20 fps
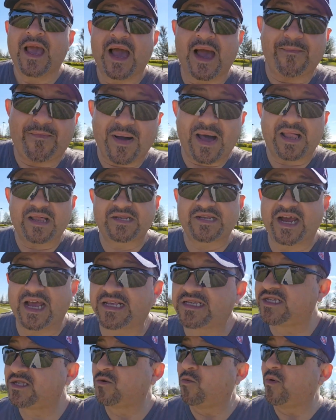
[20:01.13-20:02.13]
I
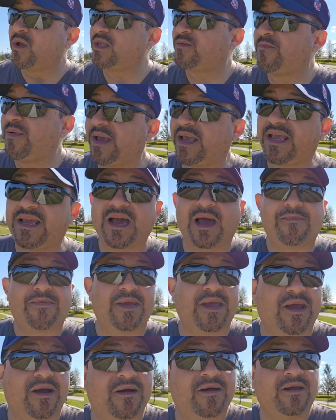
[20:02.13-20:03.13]
apologize because the wind's picking
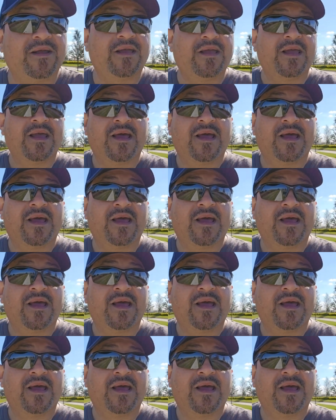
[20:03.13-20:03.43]
up here.